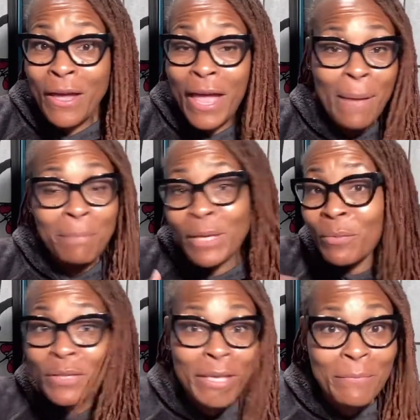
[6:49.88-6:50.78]
and be
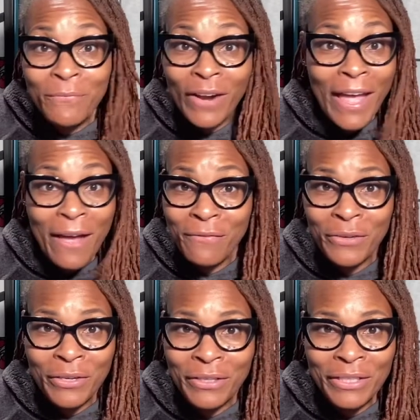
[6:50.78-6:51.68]
with him
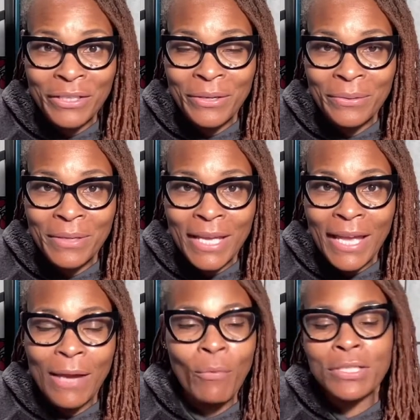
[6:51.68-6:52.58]
forever, you know?
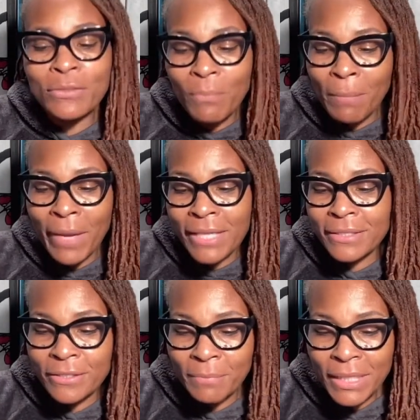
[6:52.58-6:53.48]
And what's
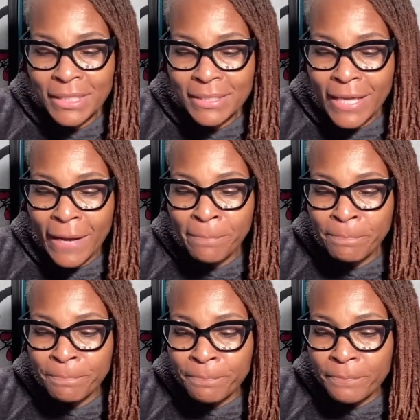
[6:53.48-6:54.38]
amazing to me is that
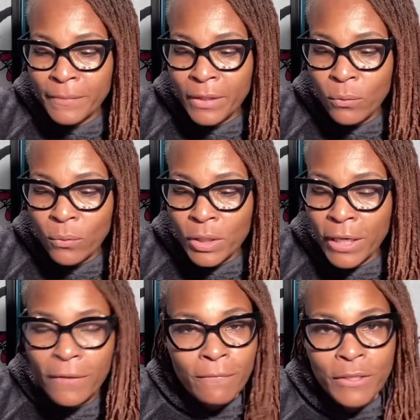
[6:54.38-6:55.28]

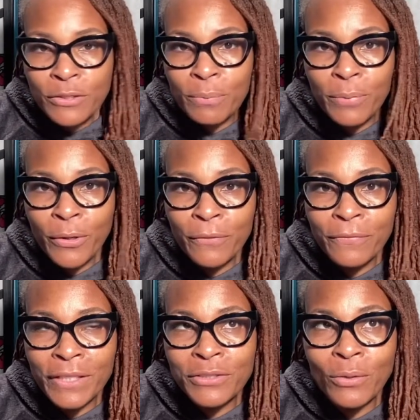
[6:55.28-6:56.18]
none of us are
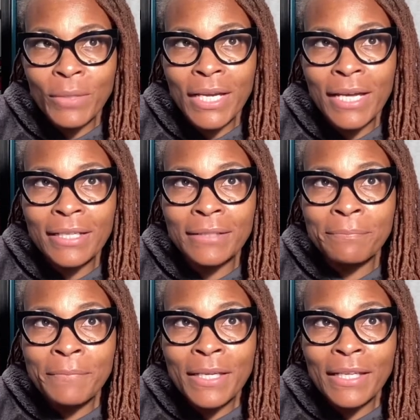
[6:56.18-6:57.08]
perfect. So we kind of
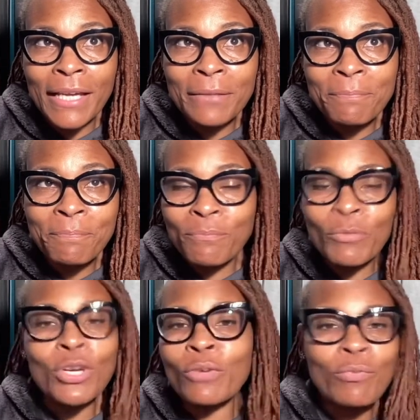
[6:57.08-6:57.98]
like,
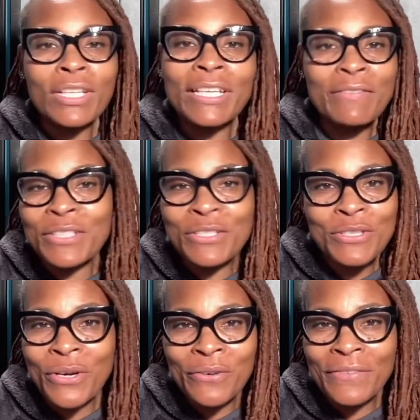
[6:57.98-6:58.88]
we don't really even
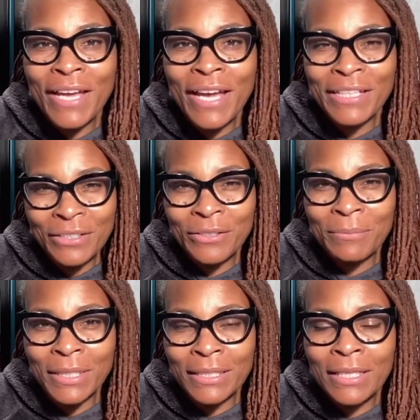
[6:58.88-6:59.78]
deserve that, you know what I
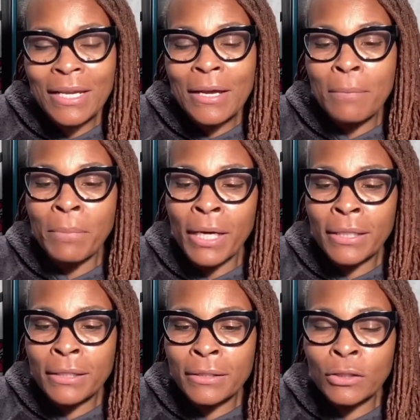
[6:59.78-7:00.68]
mean?
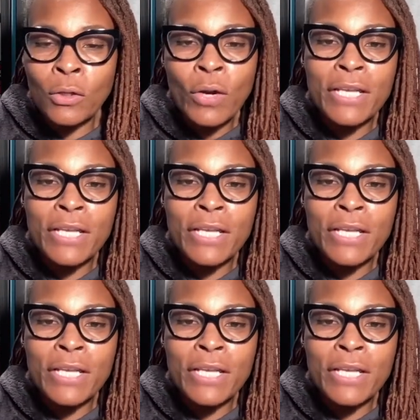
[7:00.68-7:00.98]
But the Lord